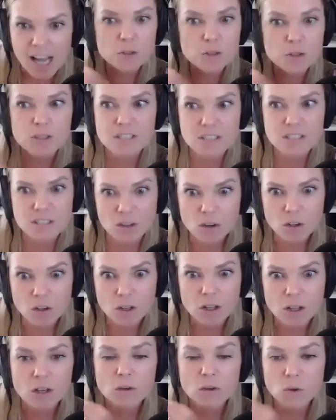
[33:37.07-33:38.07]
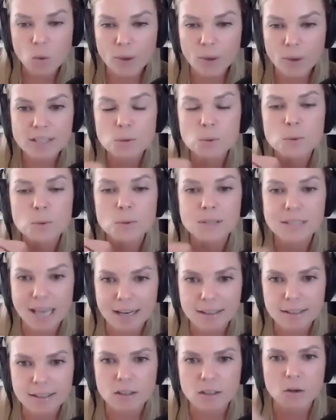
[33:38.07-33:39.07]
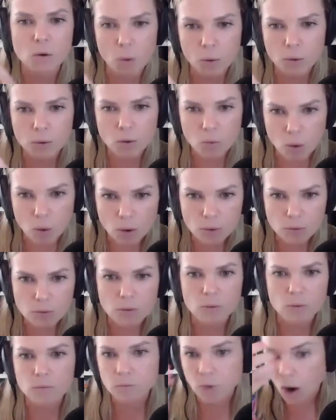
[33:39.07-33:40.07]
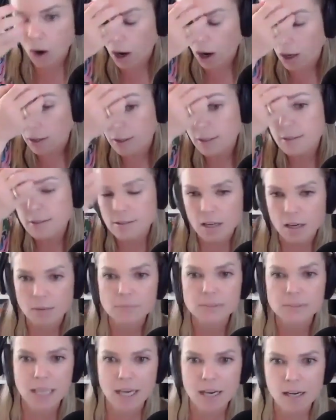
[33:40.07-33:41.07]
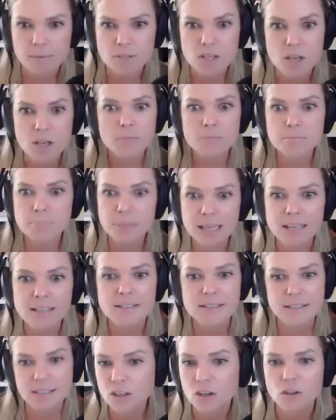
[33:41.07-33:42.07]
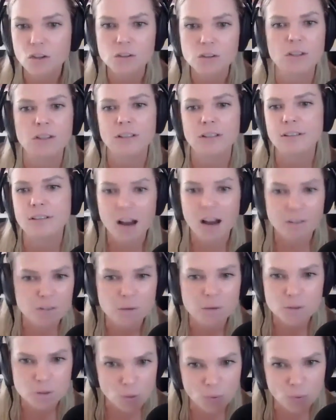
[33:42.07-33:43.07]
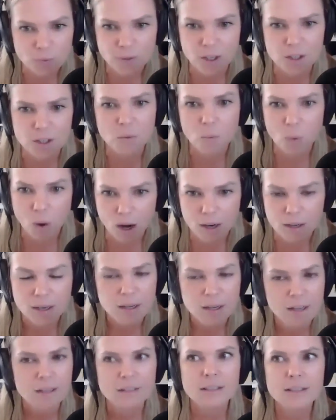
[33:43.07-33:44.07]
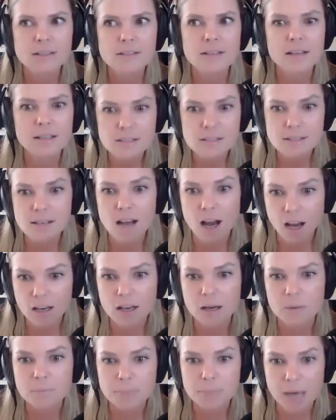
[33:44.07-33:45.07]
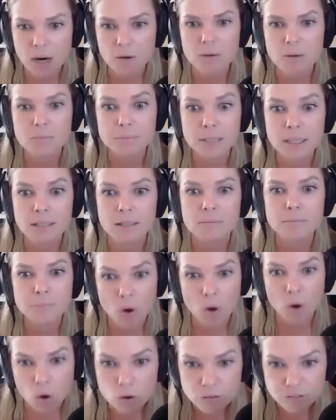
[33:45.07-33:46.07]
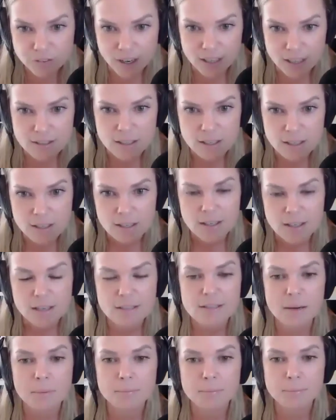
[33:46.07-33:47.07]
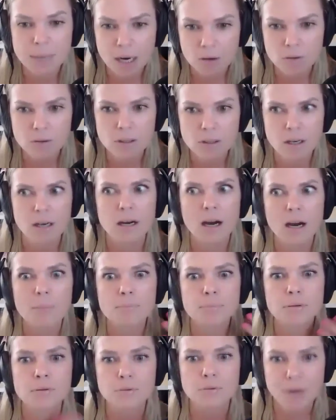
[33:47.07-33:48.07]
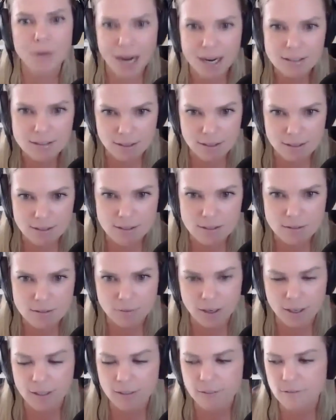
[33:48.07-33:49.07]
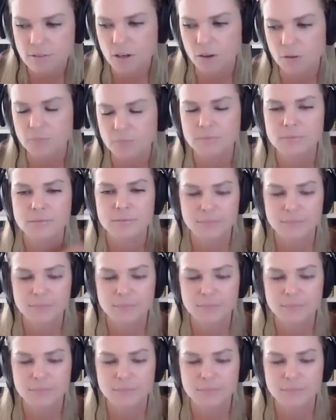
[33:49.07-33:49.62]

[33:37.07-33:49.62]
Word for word: and you're still going to get it, quote unquote, wrong sometimes. Big deal. You're going to have the result that you want. This is not about being perfect, it's about a practice, right? So,